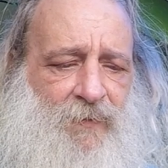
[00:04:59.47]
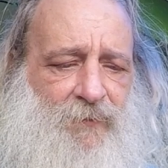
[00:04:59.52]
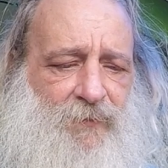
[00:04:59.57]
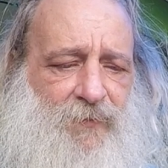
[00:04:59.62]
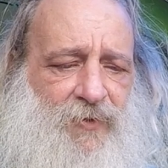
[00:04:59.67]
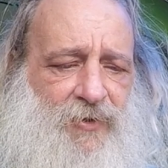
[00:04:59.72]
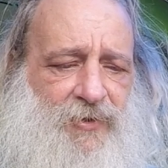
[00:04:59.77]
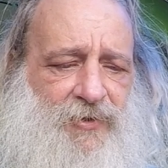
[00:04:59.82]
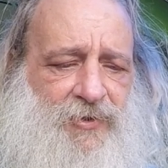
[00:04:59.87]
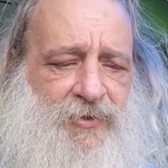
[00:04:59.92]

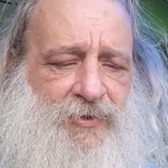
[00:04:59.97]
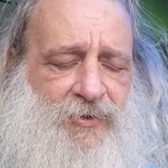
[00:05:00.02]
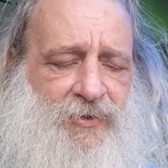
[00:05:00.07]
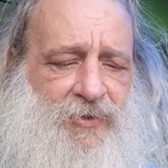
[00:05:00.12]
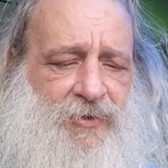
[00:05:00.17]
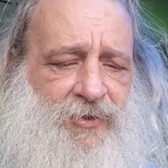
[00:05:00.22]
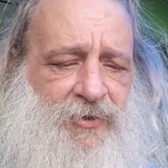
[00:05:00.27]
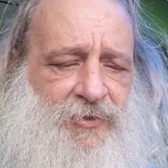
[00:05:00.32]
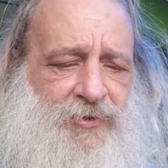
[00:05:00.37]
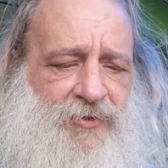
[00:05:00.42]
Make sure
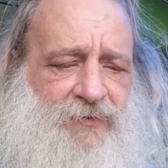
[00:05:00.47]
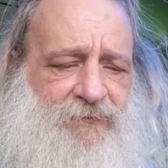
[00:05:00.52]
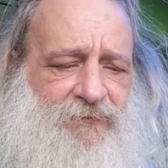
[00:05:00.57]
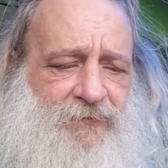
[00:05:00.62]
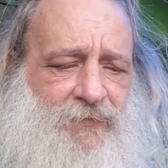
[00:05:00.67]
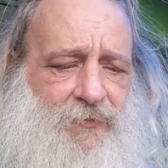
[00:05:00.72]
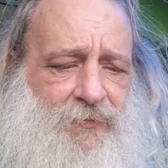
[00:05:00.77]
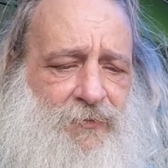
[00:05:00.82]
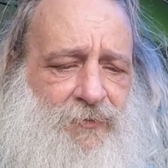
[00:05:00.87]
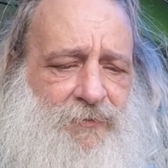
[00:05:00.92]
you get your
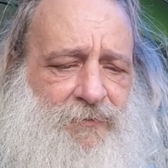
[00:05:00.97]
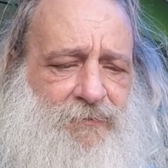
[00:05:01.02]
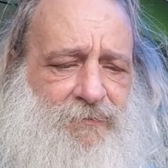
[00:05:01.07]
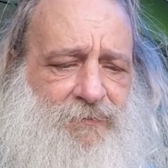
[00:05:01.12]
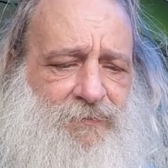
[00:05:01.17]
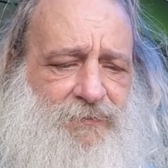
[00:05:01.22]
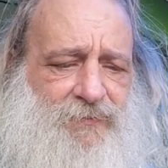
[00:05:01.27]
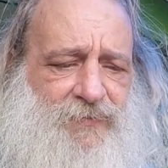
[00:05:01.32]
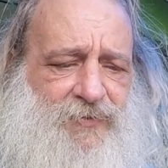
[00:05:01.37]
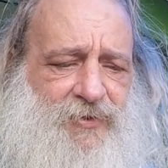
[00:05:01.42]
fold
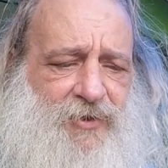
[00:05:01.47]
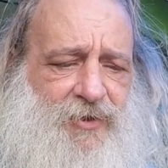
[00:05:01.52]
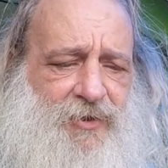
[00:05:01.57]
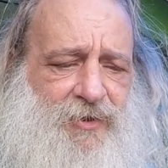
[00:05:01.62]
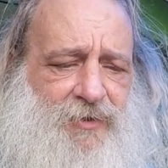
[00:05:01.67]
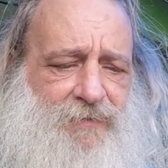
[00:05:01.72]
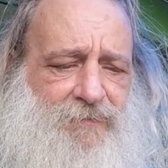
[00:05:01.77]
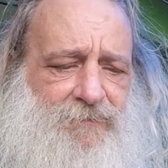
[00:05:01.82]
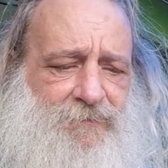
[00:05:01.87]
tight.